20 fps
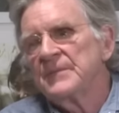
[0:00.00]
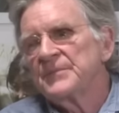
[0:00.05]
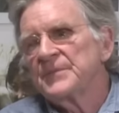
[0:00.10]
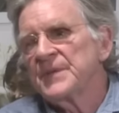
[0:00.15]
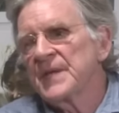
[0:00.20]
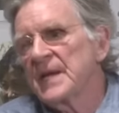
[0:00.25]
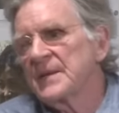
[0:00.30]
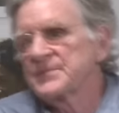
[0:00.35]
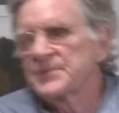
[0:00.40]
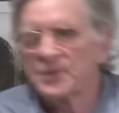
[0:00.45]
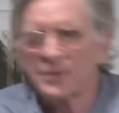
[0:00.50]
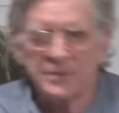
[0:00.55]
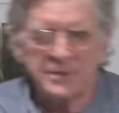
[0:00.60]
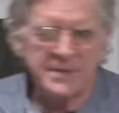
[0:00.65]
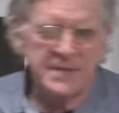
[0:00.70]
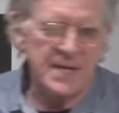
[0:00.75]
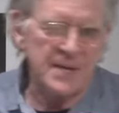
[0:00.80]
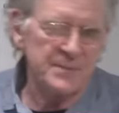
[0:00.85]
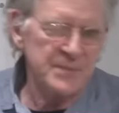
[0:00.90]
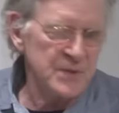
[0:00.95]
The absolute,
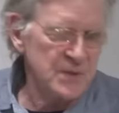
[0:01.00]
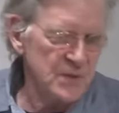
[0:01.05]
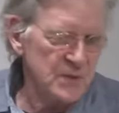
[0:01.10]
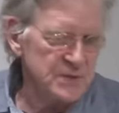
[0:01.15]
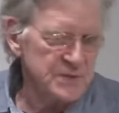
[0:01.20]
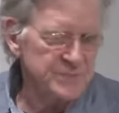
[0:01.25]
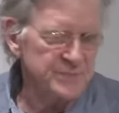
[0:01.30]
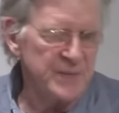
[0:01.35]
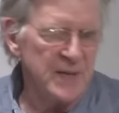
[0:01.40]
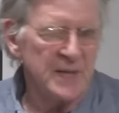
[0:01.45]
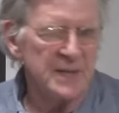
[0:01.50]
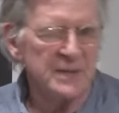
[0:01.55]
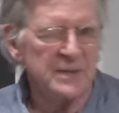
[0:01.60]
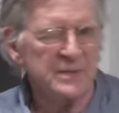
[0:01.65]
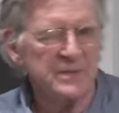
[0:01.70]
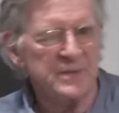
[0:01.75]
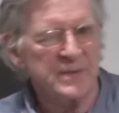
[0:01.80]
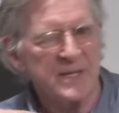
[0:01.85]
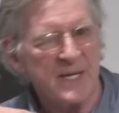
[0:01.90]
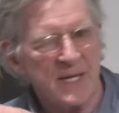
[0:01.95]
because by
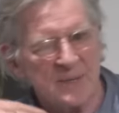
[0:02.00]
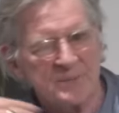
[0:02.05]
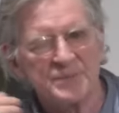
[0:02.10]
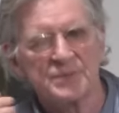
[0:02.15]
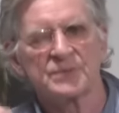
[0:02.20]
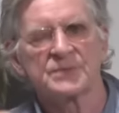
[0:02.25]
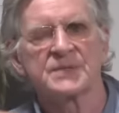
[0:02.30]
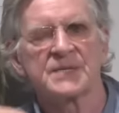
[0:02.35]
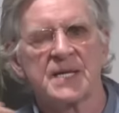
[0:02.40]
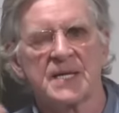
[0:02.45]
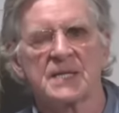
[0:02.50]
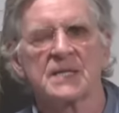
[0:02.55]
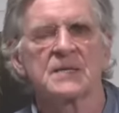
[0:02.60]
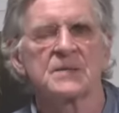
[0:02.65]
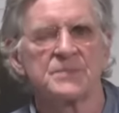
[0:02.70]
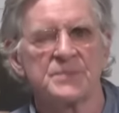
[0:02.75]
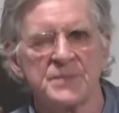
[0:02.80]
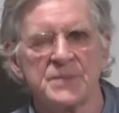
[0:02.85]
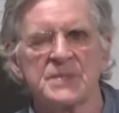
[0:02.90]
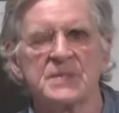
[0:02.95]
the absolute
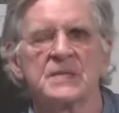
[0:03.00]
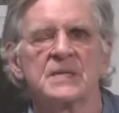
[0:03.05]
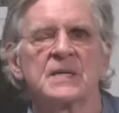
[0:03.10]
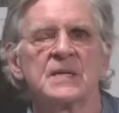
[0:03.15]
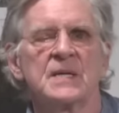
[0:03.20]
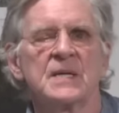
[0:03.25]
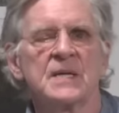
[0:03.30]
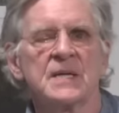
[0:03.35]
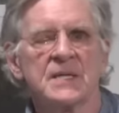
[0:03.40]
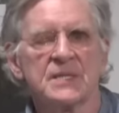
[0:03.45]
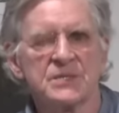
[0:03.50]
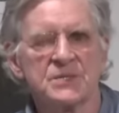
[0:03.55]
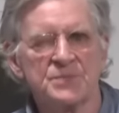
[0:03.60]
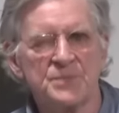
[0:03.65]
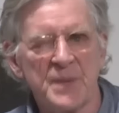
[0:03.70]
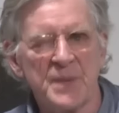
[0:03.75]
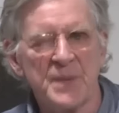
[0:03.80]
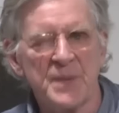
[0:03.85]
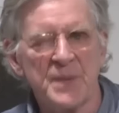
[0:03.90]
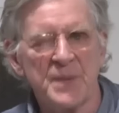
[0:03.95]
cannot be a
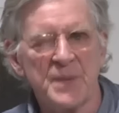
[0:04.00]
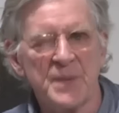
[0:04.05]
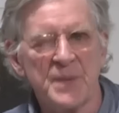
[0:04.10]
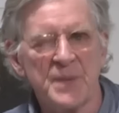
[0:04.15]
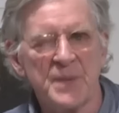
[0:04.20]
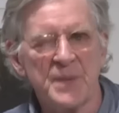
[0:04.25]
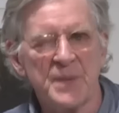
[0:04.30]
space.